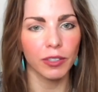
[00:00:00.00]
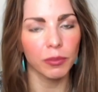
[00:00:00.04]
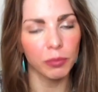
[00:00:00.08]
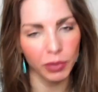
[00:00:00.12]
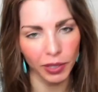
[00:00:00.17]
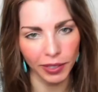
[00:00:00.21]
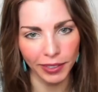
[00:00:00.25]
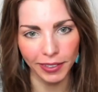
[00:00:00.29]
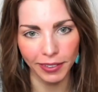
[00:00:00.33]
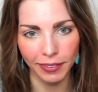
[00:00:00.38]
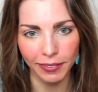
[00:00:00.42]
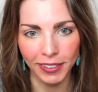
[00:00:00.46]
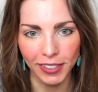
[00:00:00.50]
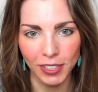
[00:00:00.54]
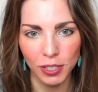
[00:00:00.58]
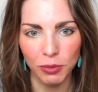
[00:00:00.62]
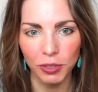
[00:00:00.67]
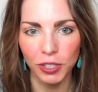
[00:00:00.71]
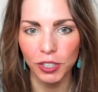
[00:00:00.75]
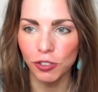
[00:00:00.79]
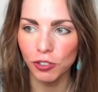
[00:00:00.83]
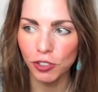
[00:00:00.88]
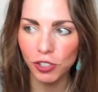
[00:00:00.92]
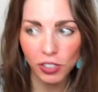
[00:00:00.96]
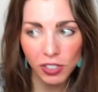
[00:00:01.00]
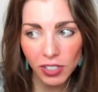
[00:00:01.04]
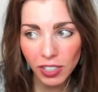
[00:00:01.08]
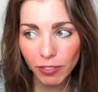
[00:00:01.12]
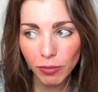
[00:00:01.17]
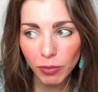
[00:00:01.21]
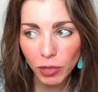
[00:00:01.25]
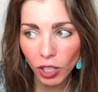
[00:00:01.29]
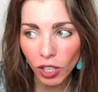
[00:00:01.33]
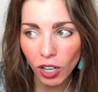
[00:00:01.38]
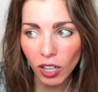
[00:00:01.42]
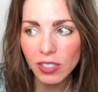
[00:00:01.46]
But guess what? You should just give them
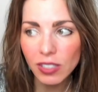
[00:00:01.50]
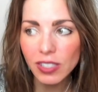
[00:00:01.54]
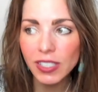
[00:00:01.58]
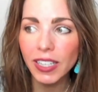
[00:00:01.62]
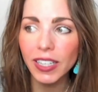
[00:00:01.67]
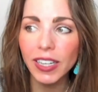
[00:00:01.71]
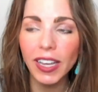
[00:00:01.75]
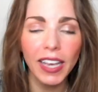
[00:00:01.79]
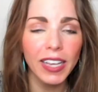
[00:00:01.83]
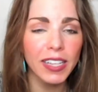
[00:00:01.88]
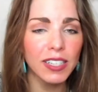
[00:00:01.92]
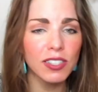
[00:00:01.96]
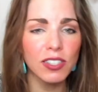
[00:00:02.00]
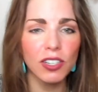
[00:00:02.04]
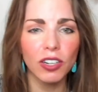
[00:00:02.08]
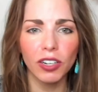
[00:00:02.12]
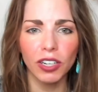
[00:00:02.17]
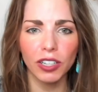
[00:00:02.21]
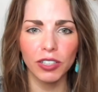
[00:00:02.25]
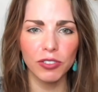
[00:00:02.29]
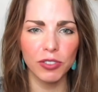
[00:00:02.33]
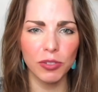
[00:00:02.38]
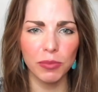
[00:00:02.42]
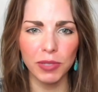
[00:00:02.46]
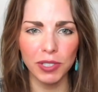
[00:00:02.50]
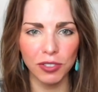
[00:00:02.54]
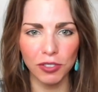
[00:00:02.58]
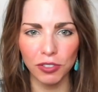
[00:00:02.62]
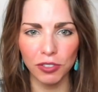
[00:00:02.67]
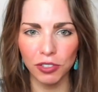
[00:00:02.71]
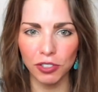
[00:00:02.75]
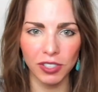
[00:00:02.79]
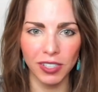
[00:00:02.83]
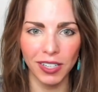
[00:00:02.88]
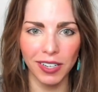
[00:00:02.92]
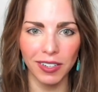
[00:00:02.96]
a call and say, hey, sorry, there's a
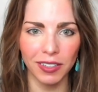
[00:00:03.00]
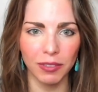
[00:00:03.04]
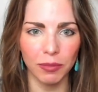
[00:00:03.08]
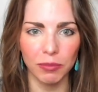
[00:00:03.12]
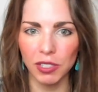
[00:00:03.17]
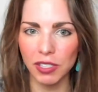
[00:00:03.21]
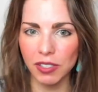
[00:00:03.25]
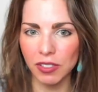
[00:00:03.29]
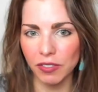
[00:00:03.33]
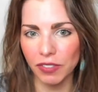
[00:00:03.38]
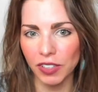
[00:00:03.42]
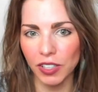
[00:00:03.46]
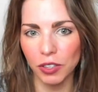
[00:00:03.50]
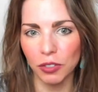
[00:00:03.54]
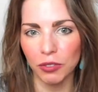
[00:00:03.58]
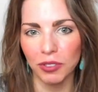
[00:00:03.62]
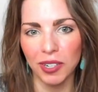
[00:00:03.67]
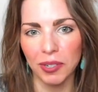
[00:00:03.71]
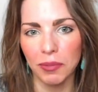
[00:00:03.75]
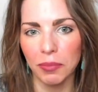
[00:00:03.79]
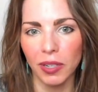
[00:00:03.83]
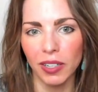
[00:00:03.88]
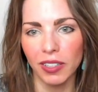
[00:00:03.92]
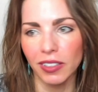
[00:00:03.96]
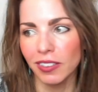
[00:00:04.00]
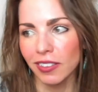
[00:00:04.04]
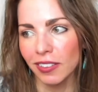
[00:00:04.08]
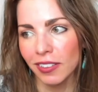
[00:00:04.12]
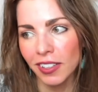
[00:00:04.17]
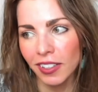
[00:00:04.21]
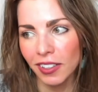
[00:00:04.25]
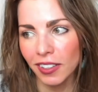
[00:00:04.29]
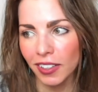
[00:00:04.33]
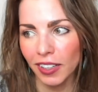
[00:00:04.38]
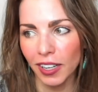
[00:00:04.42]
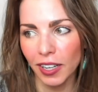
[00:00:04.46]
misunderstanding. Must have hit the wrong button.
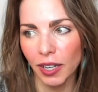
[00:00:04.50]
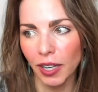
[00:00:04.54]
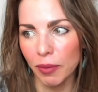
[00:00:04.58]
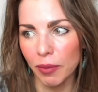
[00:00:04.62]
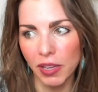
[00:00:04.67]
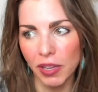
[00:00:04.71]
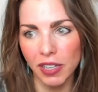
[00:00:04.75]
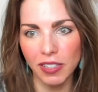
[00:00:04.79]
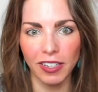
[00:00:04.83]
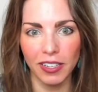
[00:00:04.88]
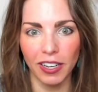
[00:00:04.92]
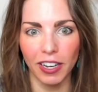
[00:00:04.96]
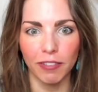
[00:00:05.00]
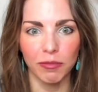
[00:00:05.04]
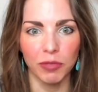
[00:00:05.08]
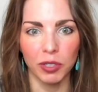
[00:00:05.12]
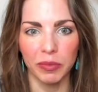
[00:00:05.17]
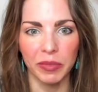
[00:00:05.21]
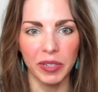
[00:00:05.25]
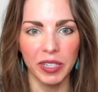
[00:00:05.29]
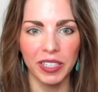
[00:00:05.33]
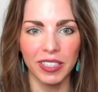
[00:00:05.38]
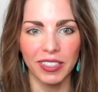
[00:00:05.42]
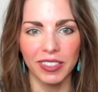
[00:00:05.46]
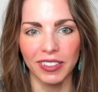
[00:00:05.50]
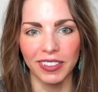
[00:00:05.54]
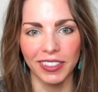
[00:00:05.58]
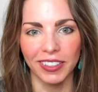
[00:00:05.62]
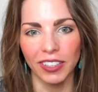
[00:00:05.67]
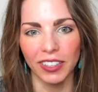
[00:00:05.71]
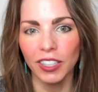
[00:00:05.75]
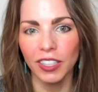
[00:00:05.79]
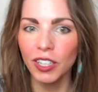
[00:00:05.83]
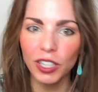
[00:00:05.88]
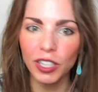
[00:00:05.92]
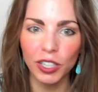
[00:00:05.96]
I, I meant to have more money in there.
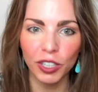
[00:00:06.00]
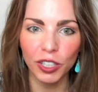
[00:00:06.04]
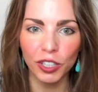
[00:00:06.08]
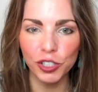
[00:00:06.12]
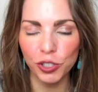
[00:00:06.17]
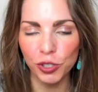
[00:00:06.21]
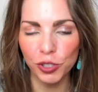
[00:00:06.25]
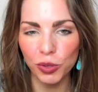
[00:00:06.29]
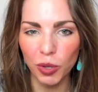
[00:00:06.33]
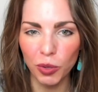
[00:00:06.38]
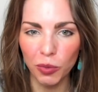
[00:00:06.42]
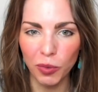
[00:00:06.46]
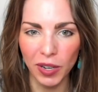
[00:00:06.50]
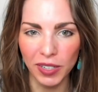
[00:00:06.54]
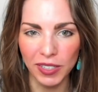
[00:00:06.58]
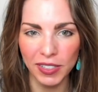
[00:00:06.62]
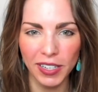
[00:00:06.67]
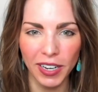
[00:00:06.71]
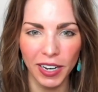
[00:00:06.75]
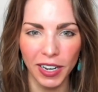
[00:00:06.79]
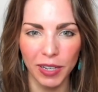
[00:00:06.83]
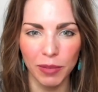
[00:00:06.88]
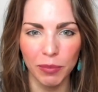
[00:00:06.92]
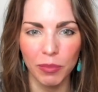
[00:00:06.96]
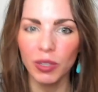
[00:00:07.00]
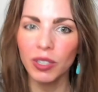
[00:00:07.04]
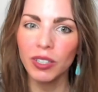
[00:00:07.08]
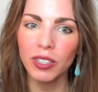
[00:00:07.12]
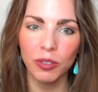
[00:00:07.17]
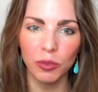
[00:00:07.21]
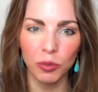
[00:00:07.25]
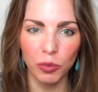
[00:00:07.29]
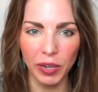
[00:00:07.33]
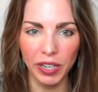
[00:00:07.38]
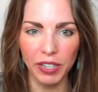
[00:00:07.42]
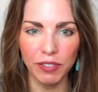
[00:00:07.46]
Could you do a one-time
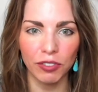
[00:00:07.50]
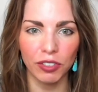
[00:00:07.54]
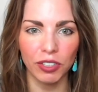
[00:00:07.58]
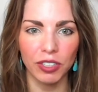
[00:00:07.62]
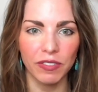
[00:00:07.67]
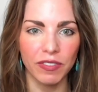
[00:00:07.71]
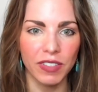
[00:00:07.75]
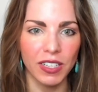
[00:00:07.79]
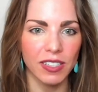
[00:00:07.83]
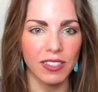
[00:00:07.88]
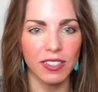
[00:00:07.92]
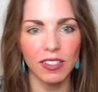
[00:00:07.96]
waiver of this?